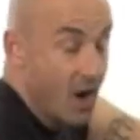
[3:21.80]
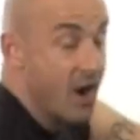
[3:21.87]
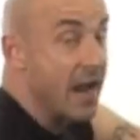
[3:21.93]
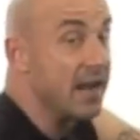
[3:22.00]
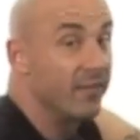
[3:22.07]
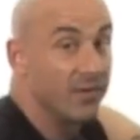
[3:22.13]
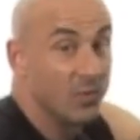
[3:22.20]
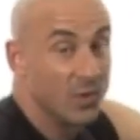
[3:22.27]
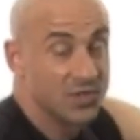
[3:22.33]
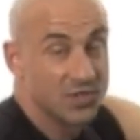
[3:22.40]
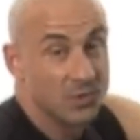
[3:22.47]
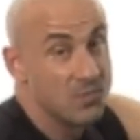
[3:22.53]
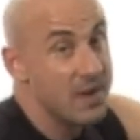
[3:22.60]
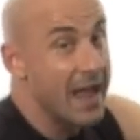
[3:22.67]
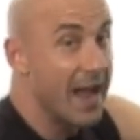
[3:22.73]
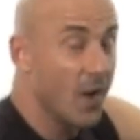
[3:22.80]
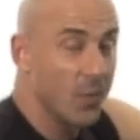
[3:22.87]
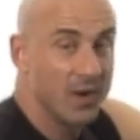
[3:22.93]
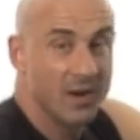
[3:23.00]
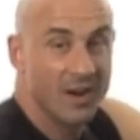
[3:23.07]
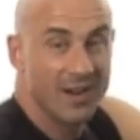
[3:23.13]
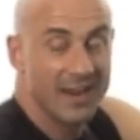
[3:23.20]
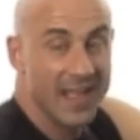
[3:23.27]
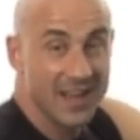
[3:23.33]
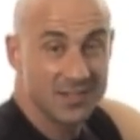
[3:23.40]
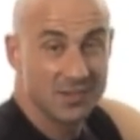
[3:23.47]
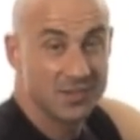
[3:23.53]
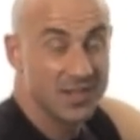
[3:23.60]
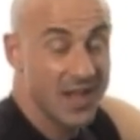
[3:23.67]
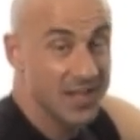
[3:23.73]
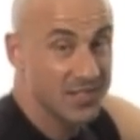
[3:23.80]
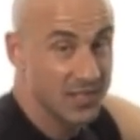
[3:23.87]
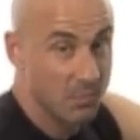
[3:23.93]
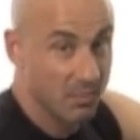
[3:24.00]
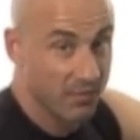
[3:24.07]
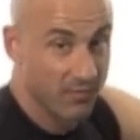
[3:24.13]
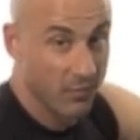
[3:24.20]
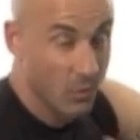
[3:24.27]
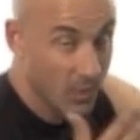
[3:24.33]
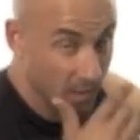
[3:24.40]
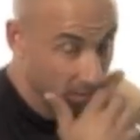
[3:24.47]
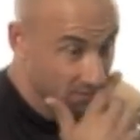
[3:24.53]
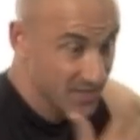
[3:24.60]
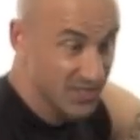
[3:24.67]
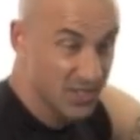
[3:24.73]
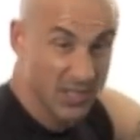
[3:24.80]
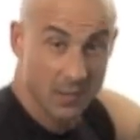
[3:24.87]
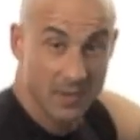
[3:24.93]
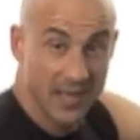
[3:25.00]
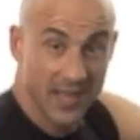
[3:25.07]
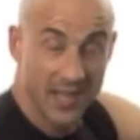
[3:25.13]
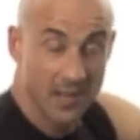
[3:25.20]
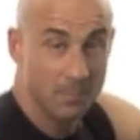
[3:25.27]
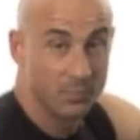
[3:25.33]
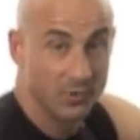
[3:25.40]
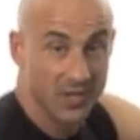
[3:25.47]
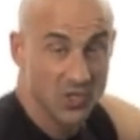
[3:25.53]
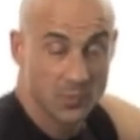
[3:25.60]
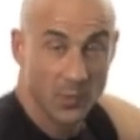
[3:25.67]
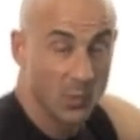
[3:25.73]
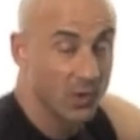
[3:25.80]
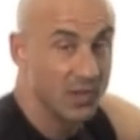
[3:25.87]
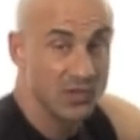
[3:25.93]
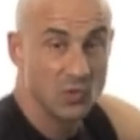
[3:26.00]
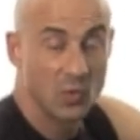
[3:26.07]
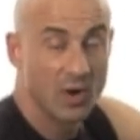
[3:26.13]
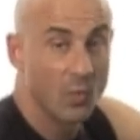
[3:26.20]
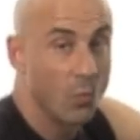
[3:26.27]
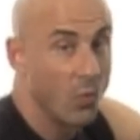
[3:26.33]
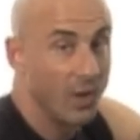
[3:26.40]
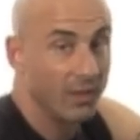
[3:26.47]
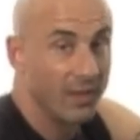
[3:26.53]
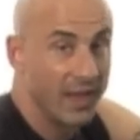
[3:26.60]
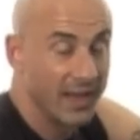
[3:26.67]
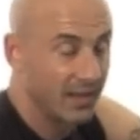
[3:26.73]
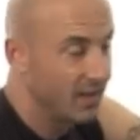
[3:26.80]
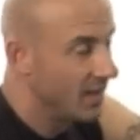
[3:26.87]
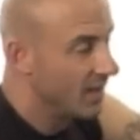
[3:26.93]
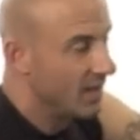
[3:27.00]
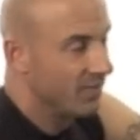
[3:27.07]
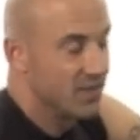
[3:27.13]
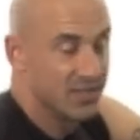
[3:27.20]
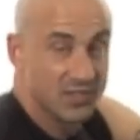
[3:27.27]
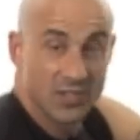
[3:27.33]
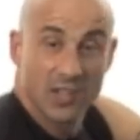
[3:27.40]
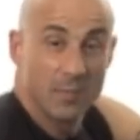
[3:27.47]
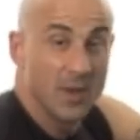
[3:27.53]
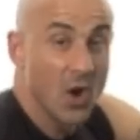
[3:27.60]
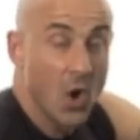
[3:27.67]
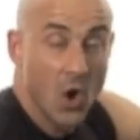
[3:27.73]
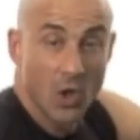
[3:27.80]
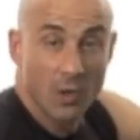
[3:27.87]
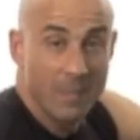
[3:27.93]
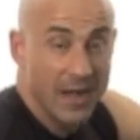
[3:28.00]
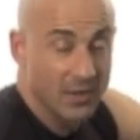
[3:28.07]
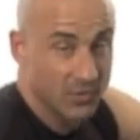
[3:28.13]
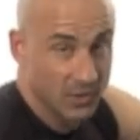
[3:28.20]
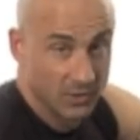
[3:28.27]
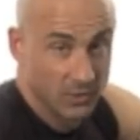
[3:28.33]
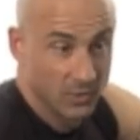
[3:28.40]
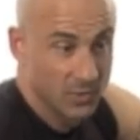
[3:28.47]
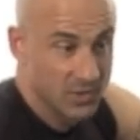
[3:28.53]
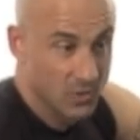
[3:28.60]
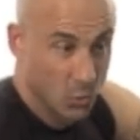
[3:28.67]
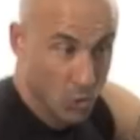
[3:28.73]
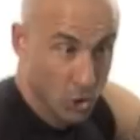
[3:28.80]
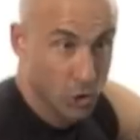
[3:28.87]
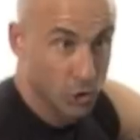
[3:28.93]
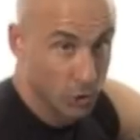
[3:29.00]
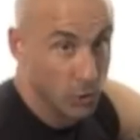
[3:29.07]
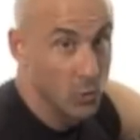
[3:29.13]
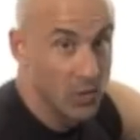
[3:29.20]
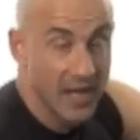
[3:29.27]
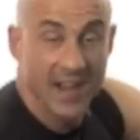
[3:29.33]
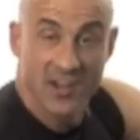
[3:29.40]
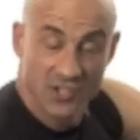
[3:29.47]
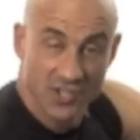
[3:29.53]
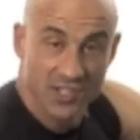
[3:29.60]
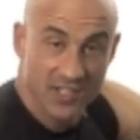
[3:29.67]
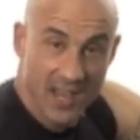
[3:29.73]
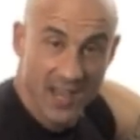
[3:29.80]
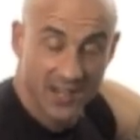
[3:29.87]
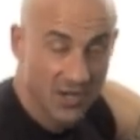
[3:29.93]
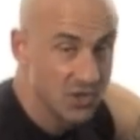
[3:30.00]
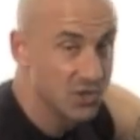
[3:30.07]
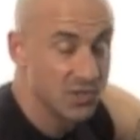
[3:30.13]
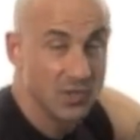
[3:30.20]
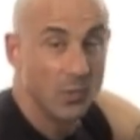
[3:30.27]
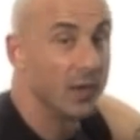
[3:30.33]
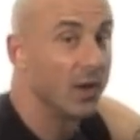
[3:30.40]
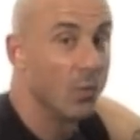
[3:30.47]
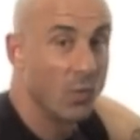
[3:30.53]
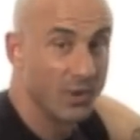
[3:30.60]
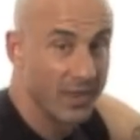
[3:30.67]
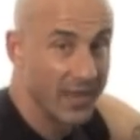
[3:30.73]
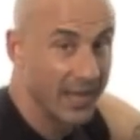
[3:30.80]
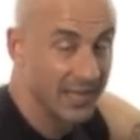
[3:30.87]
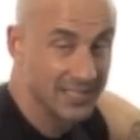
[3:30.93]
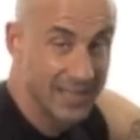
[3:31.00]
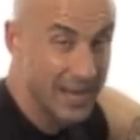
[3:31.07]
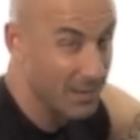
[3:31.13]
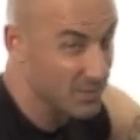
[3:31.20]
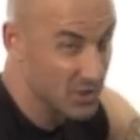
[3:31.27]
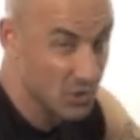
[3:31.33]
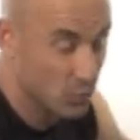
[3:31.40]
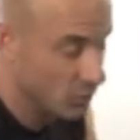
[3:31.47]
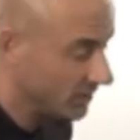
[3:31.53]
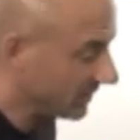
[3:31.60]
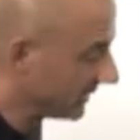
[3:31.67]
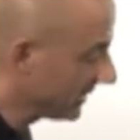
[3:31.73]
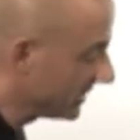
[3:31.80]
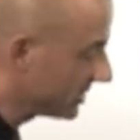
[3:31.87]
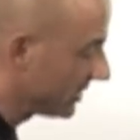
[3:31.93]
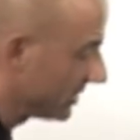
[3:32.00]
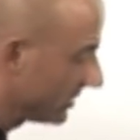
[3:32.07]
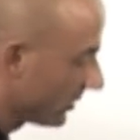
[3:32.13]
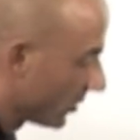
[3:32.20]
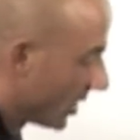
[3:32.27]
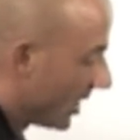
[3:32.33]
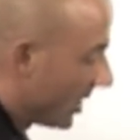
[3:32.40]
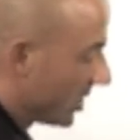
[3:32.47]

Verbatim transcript: All right, everyone, so now we are on exercise number four. This is going to be a hip bridge, but we're going to do it on one leg. This is going to be all about the glutes, or glute, I should say, because you're doing it one leg at a time. This is really easy to do.